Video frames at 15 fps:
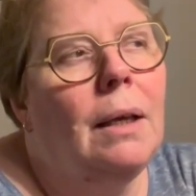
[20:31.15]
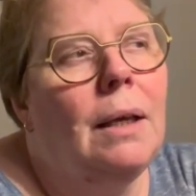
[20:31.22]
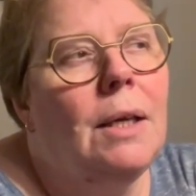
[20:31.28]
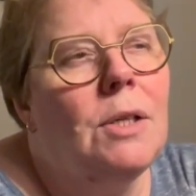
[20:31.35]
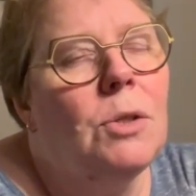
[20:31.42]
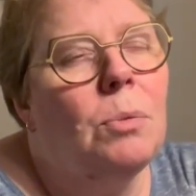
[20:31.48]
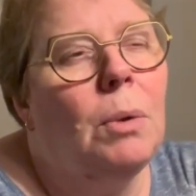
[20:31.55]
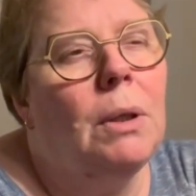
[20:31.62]

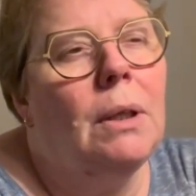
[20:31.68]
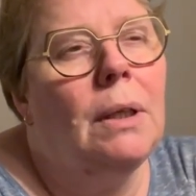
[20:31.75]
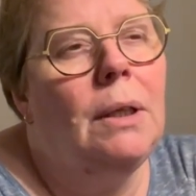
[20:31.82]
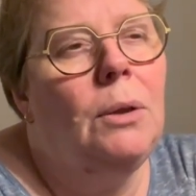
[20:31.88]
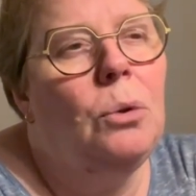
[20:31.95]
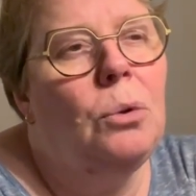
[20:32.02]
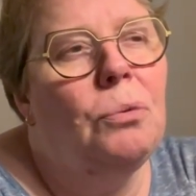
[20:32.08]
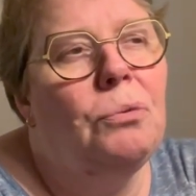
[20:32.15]
is what I
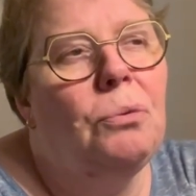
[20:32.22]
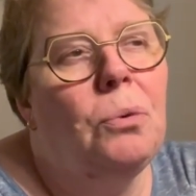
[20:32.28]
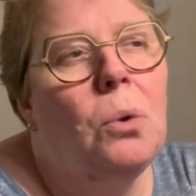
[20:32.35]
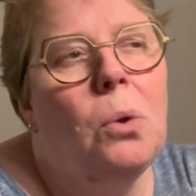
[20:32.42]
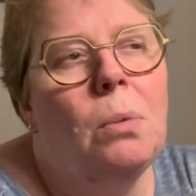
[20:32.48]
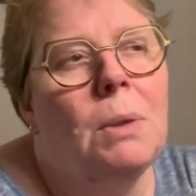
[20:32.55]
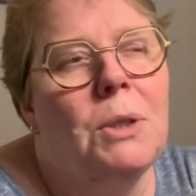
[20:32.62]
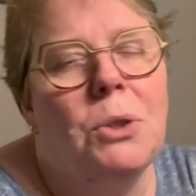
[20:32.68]
look
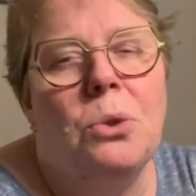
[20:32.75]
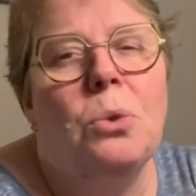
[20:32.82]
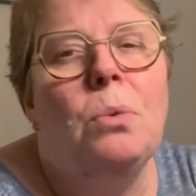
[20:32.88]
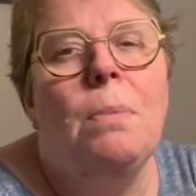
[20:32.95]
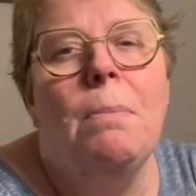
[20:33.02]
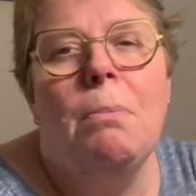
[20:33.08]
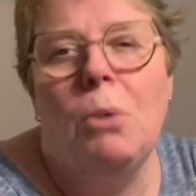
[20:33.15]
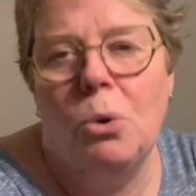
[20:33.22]
forward to
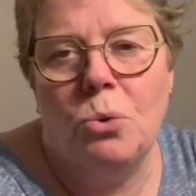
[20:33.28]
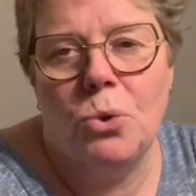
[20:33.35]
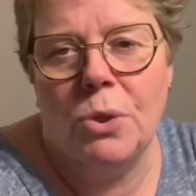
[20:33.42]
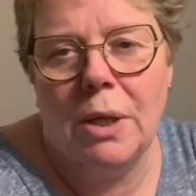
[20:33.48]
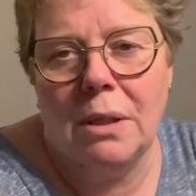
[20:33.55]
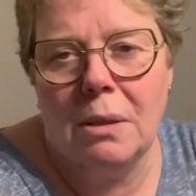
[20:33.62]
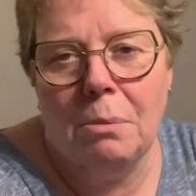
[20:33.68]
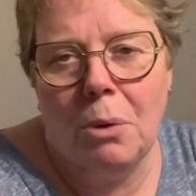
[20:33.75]
most
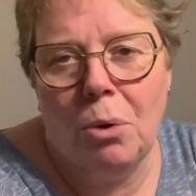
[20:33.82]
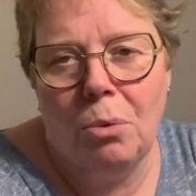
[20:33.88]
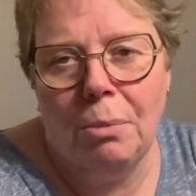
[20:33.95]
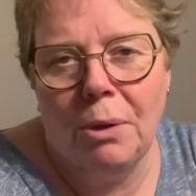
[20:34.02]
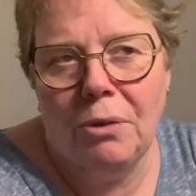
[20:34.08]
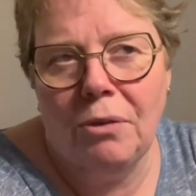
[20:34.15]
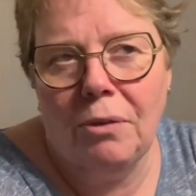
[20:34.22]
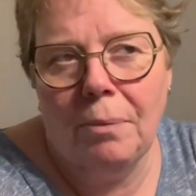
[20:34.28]
at the
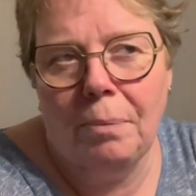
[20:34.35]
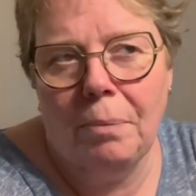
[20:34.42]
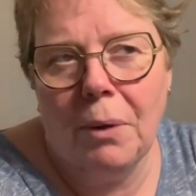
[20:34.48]
moment.